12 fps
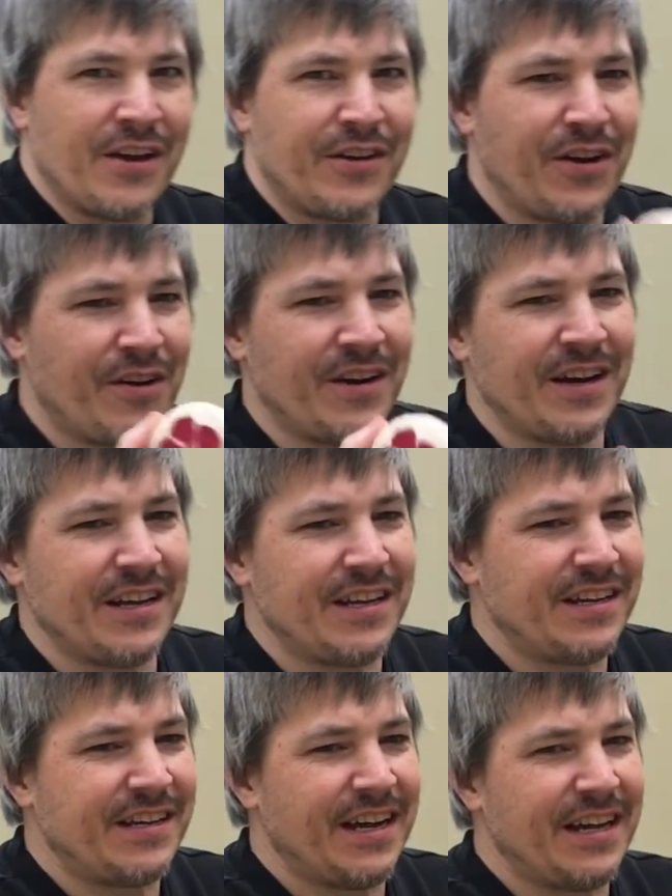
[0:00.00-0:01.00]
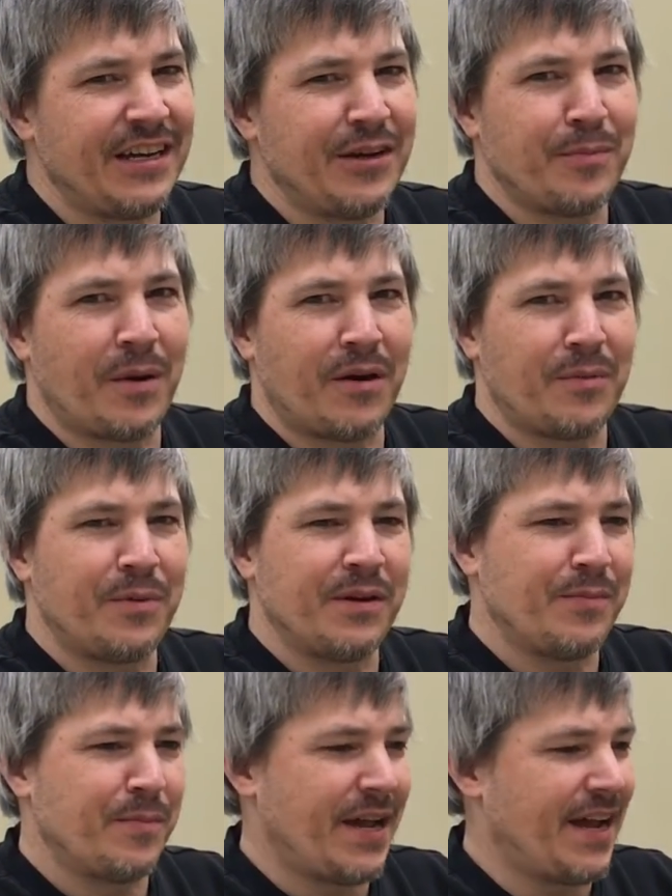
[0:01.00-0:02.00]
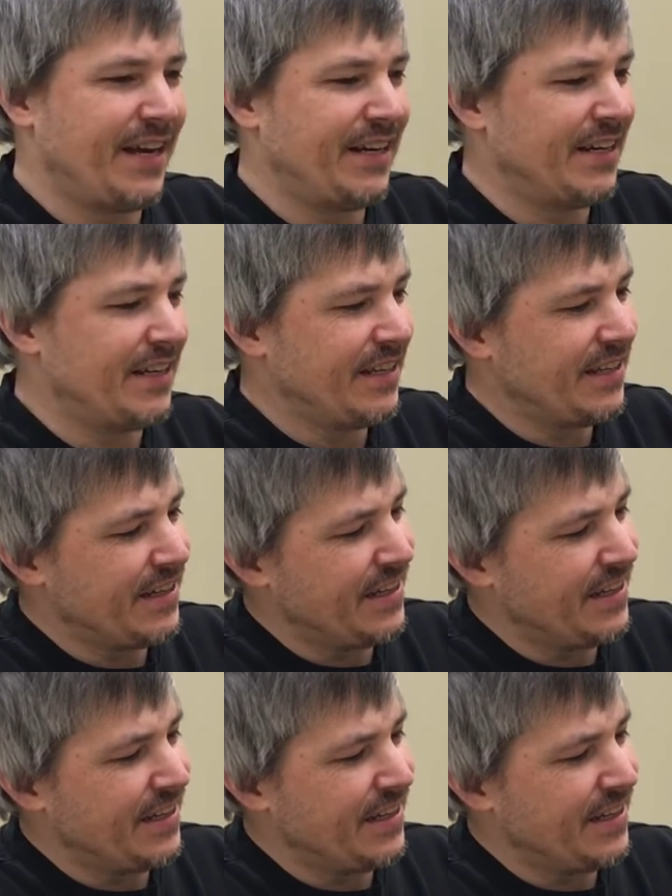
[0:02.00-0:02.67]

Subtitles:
go ahead and take your paw print magnet,